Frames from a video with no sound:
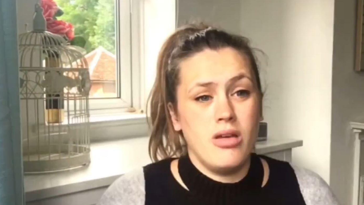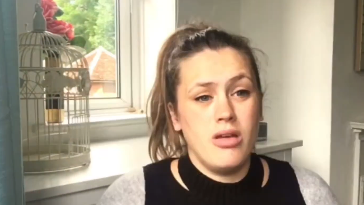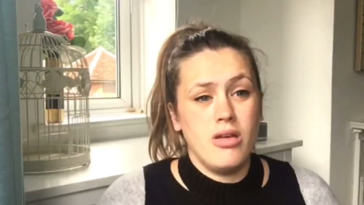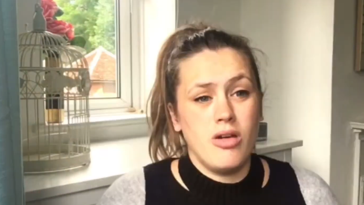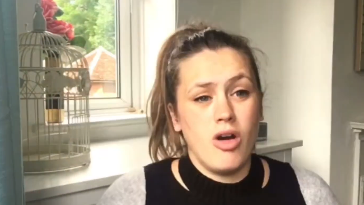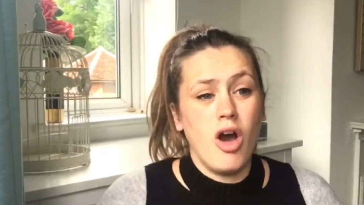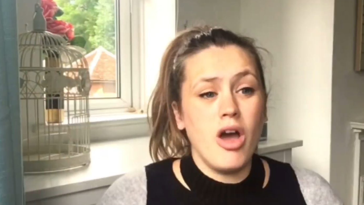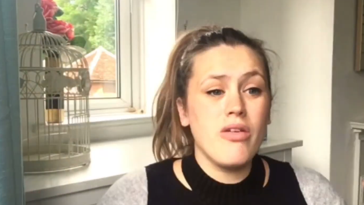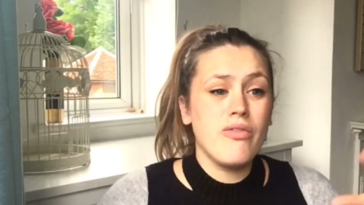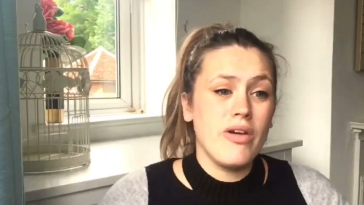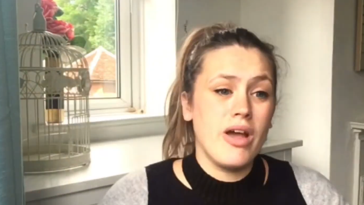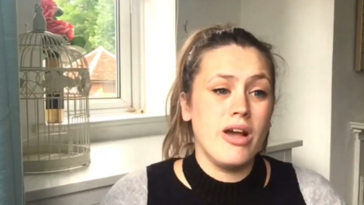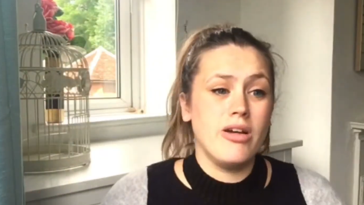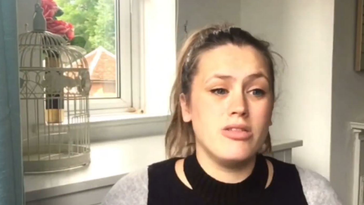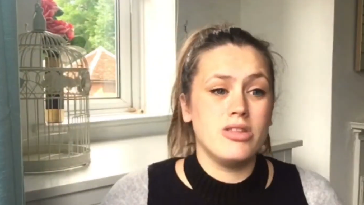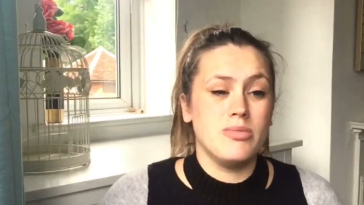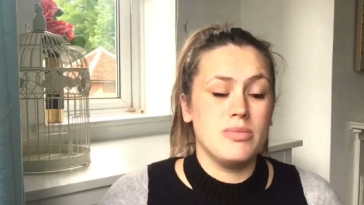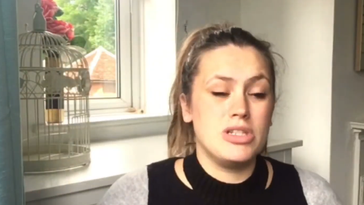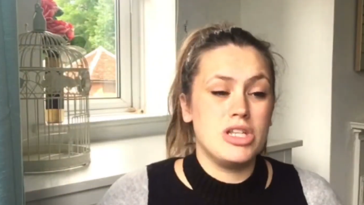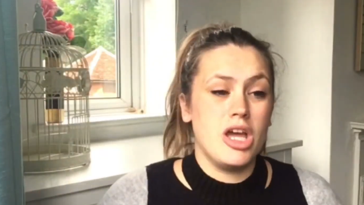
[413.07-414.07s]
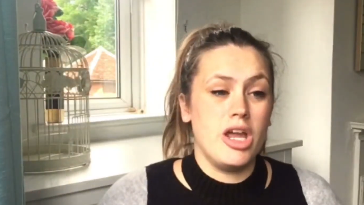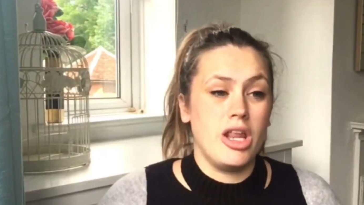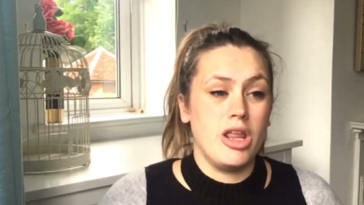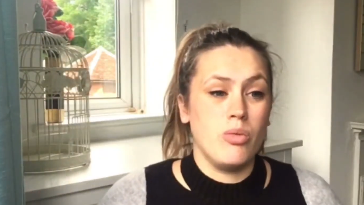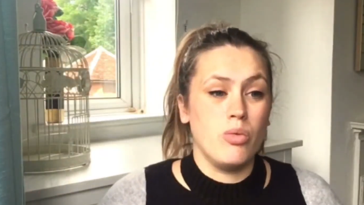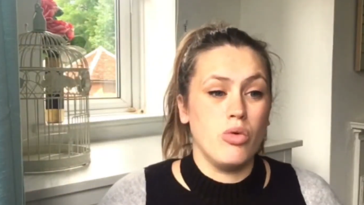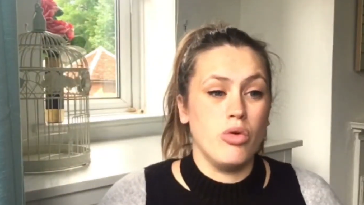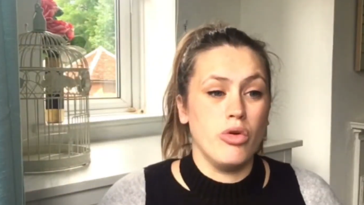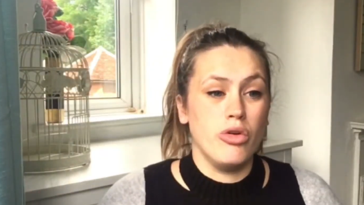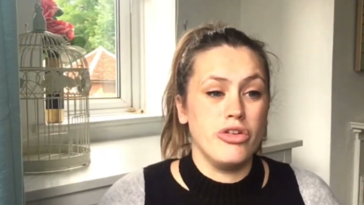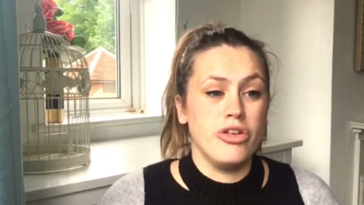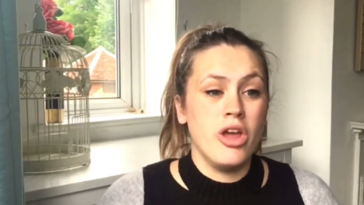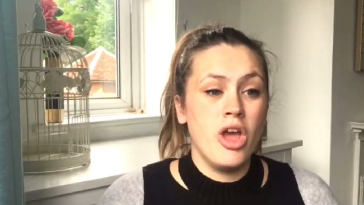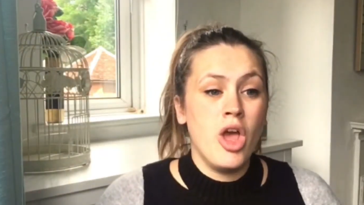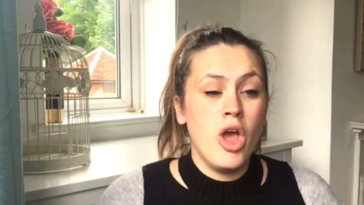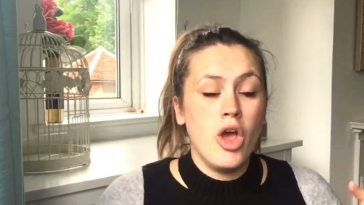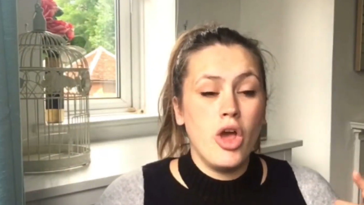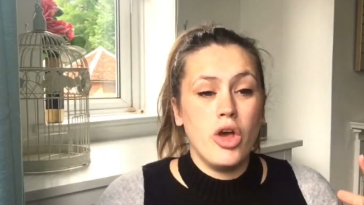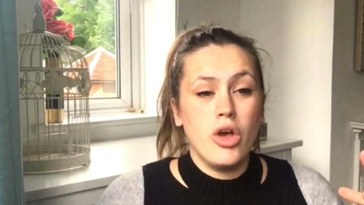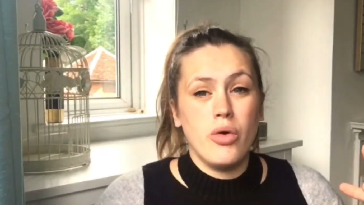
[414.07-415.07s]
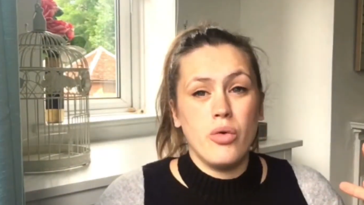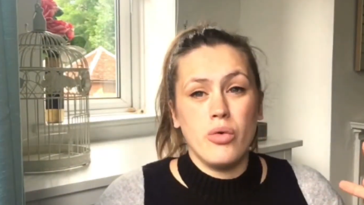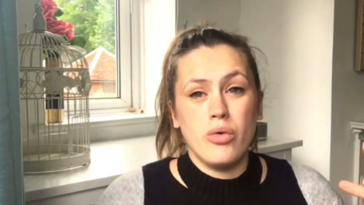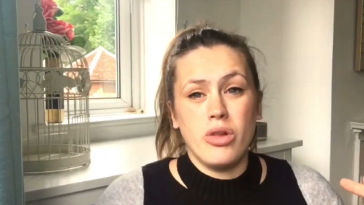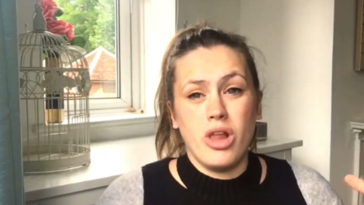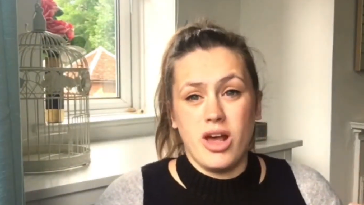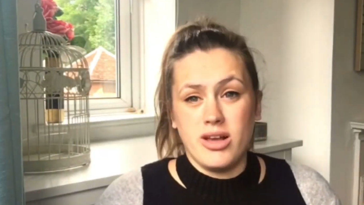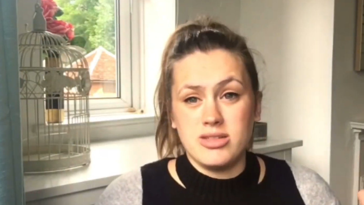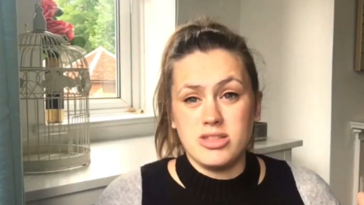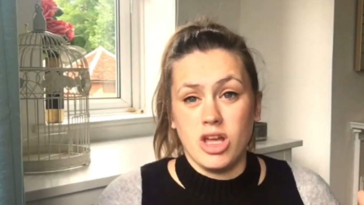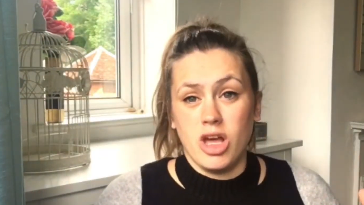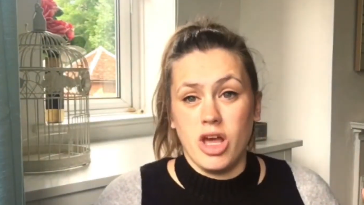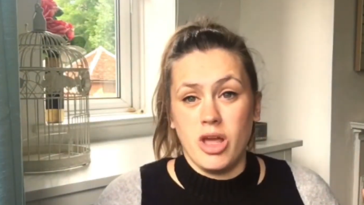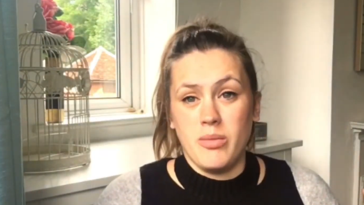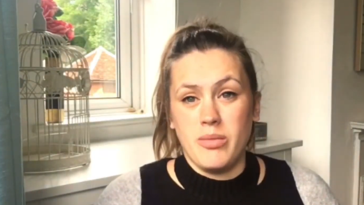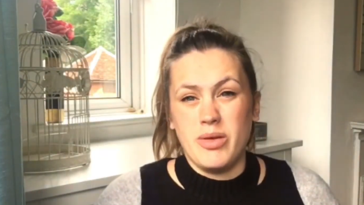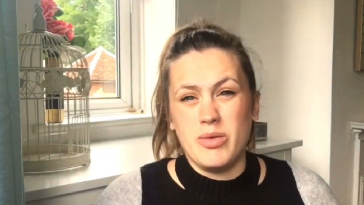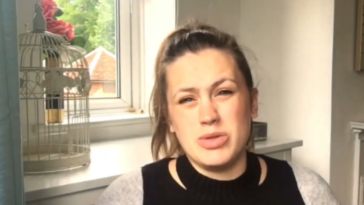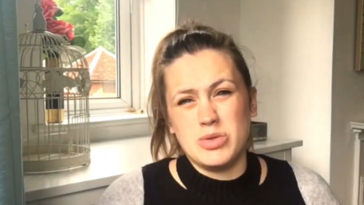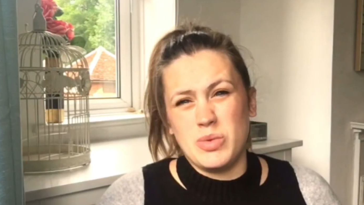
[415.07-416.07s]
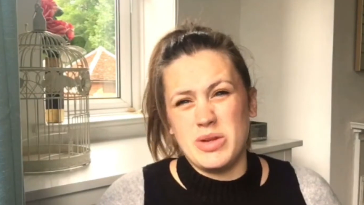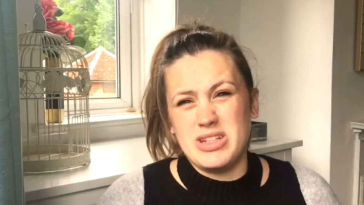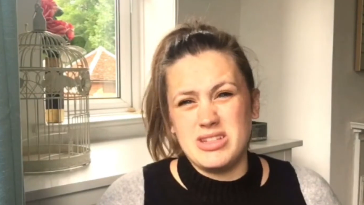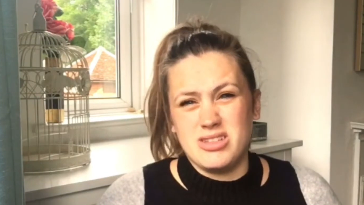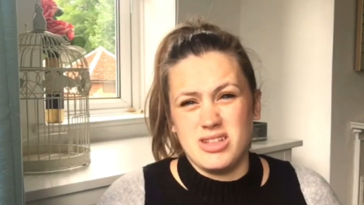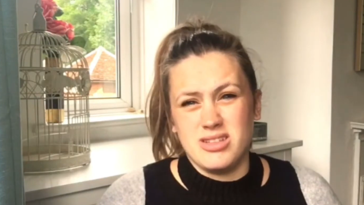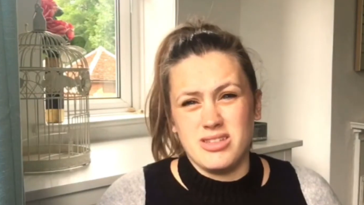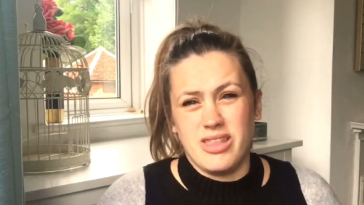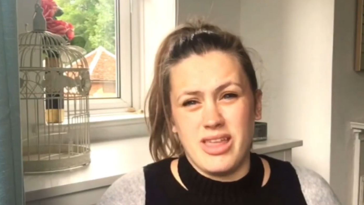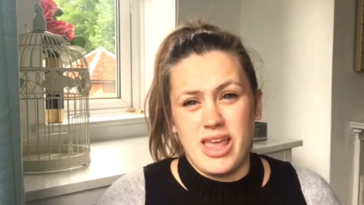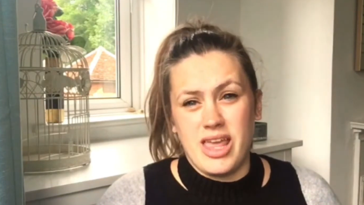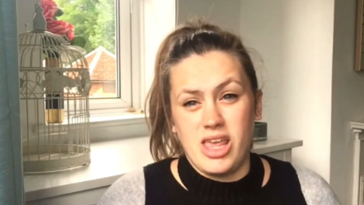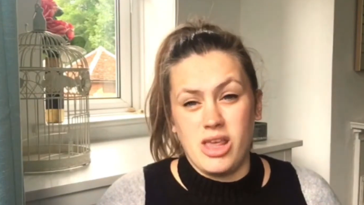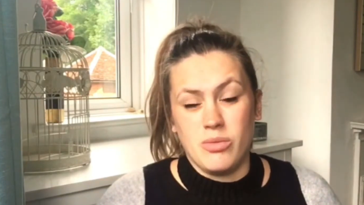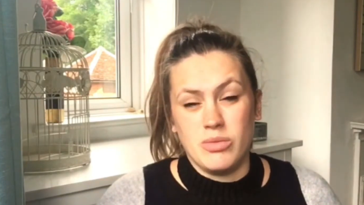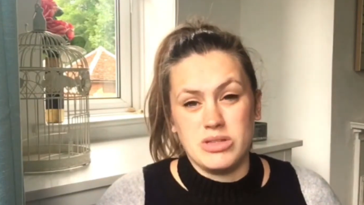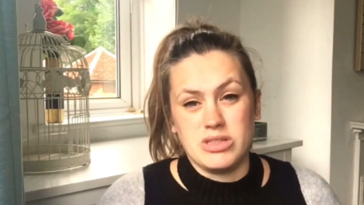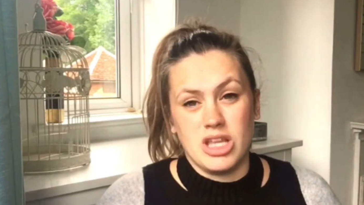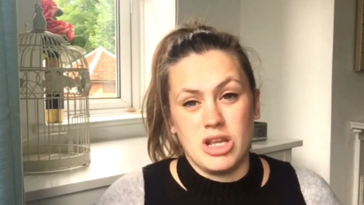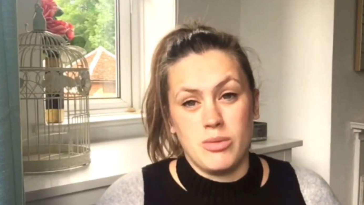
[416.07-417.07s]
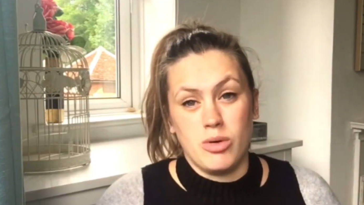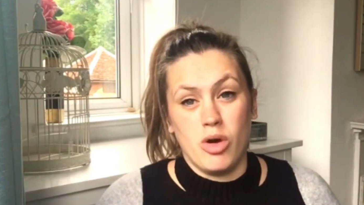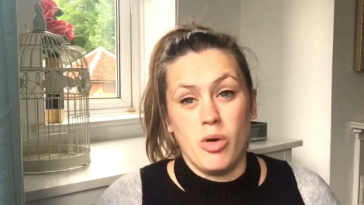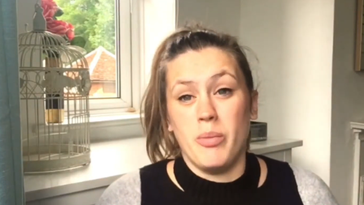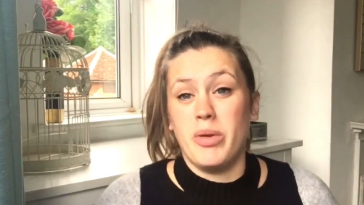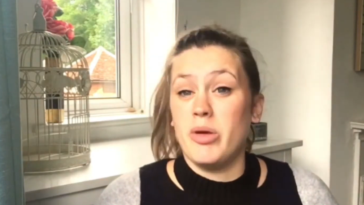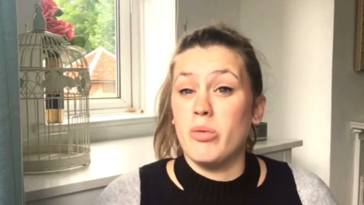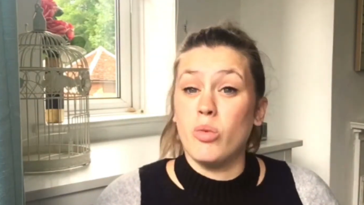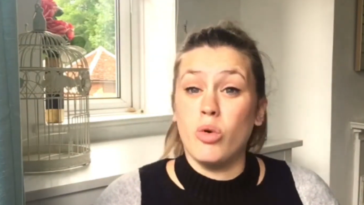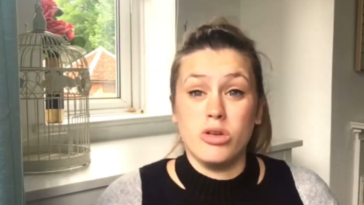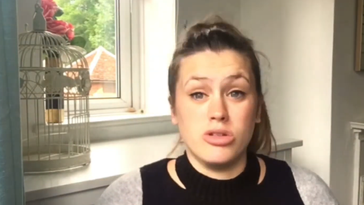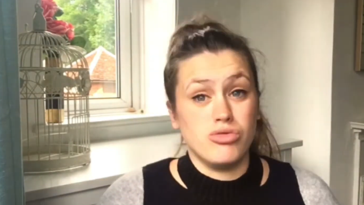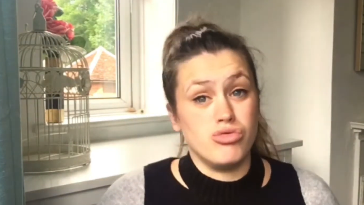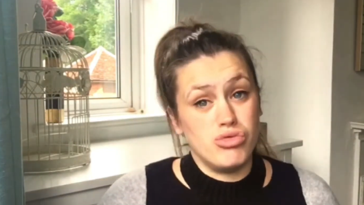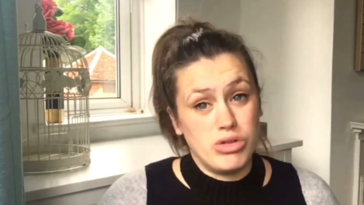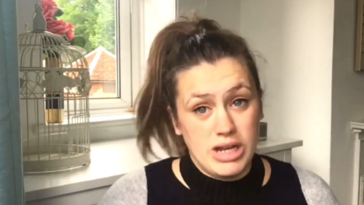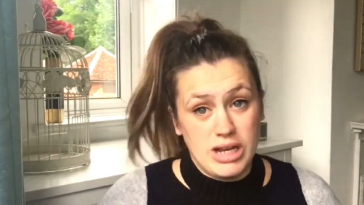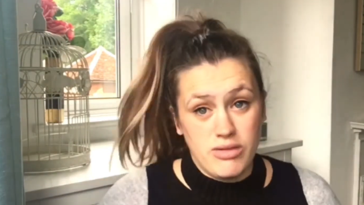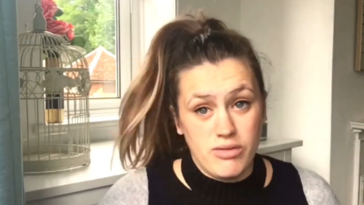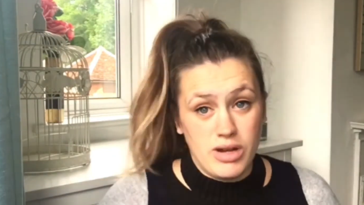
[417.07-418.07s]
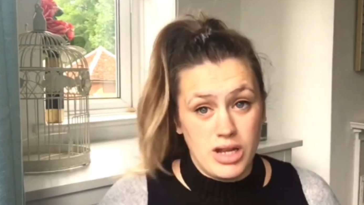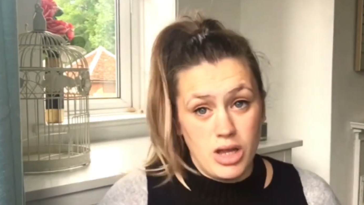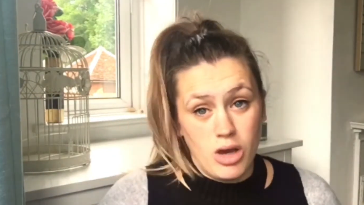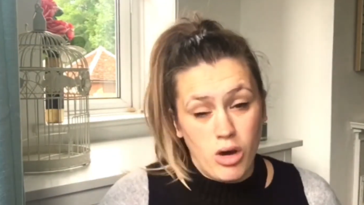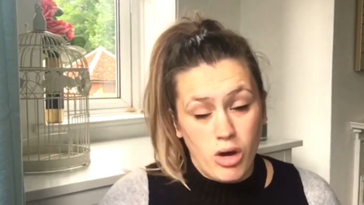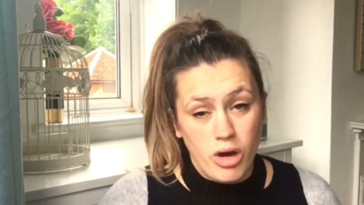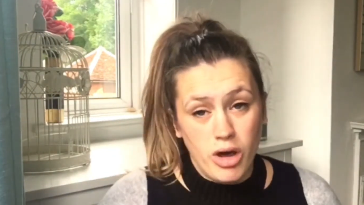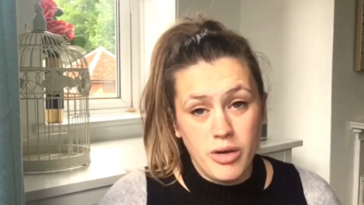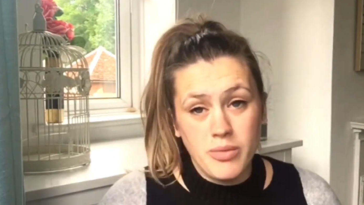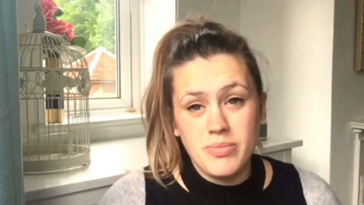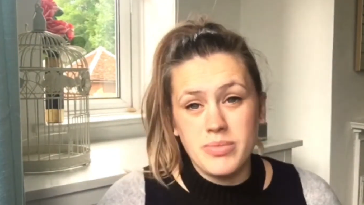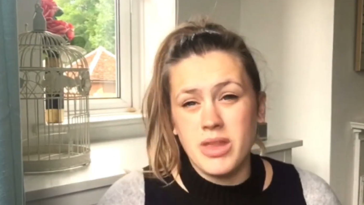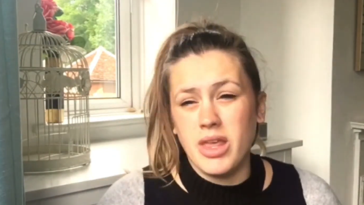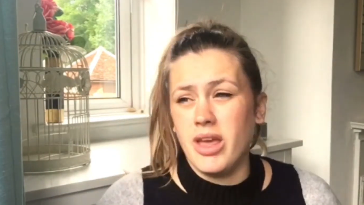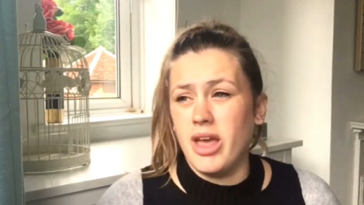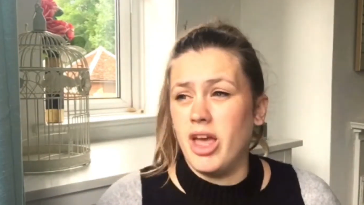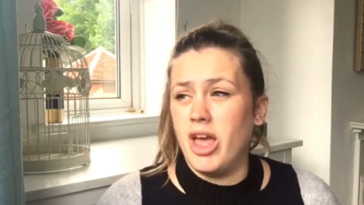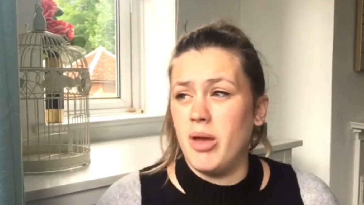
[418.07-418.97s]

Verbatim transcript: I found the maternity ward last time it was winter so the heating was going to be on but it was really really hot um,